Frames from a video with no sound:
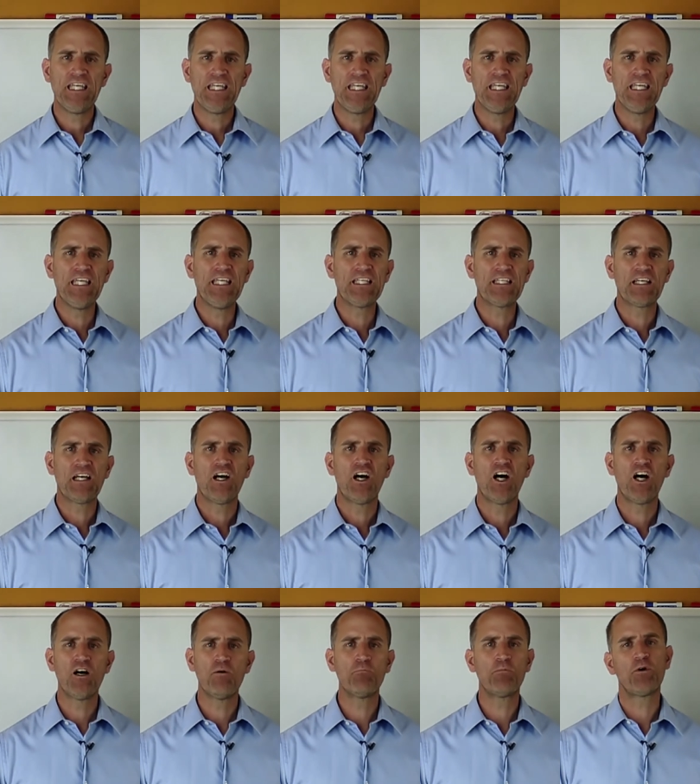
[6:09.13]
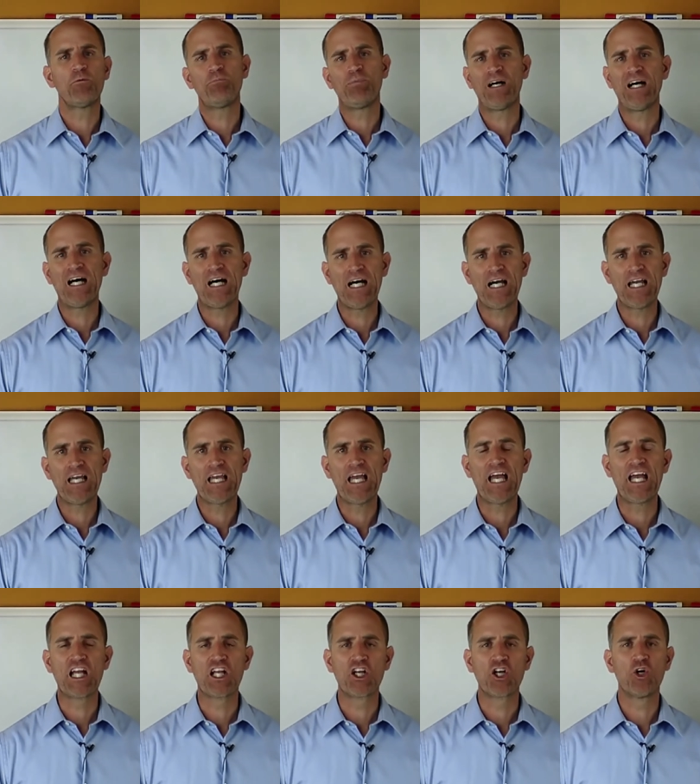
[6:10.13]
eat humble pie
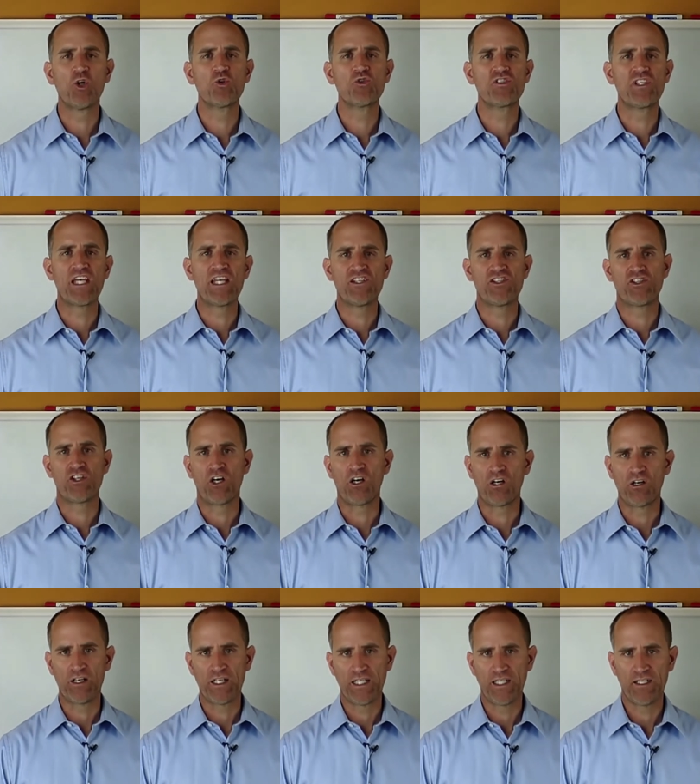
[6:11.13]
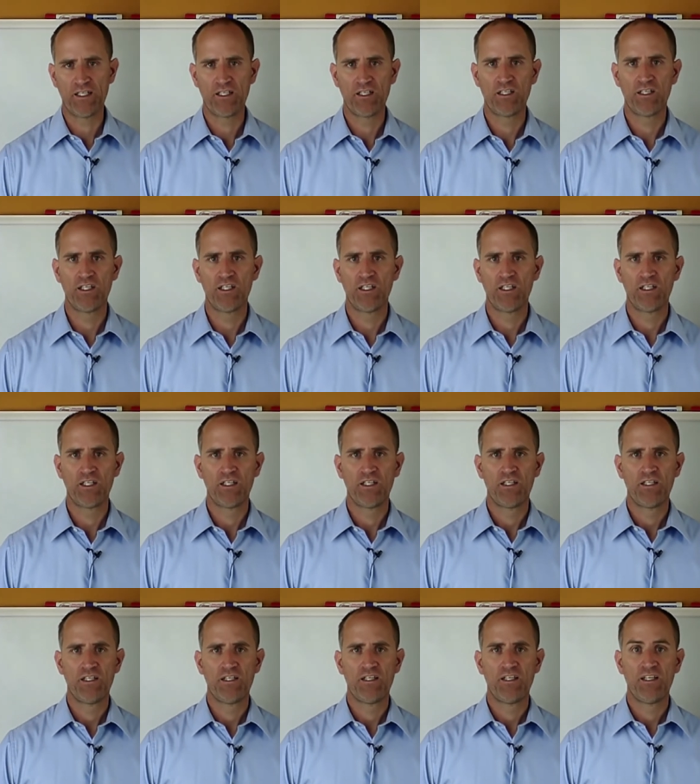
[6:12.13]
and go say sorry.
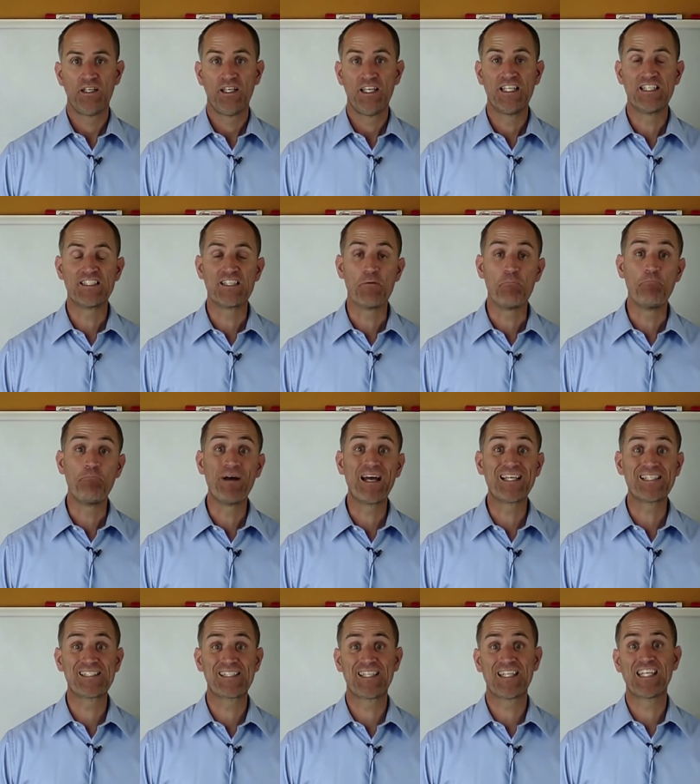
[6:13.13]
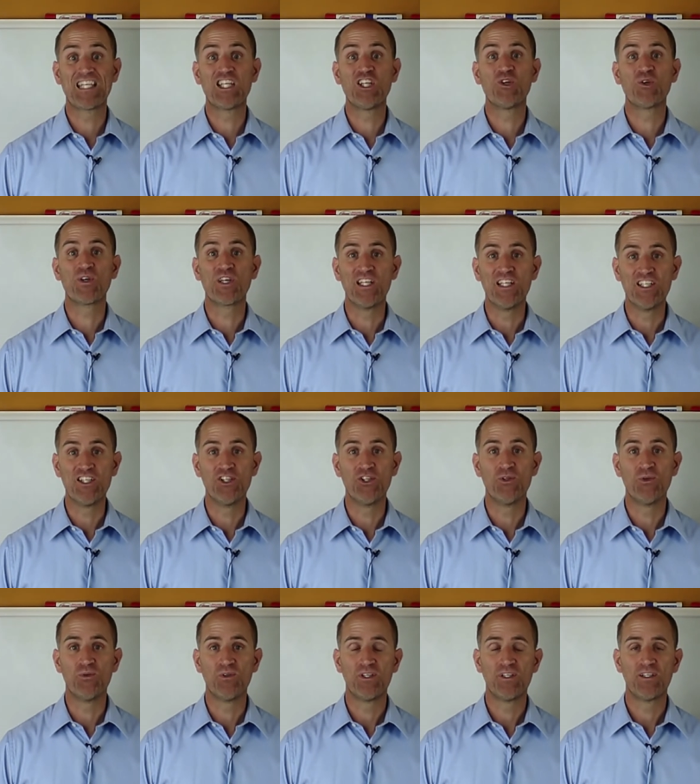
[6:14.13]
It's the best thing you can
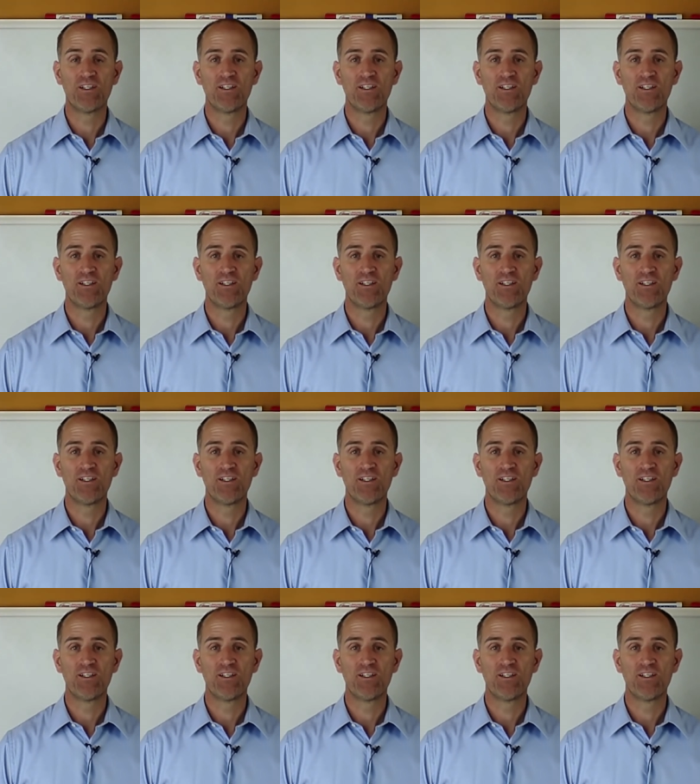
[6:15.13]
do.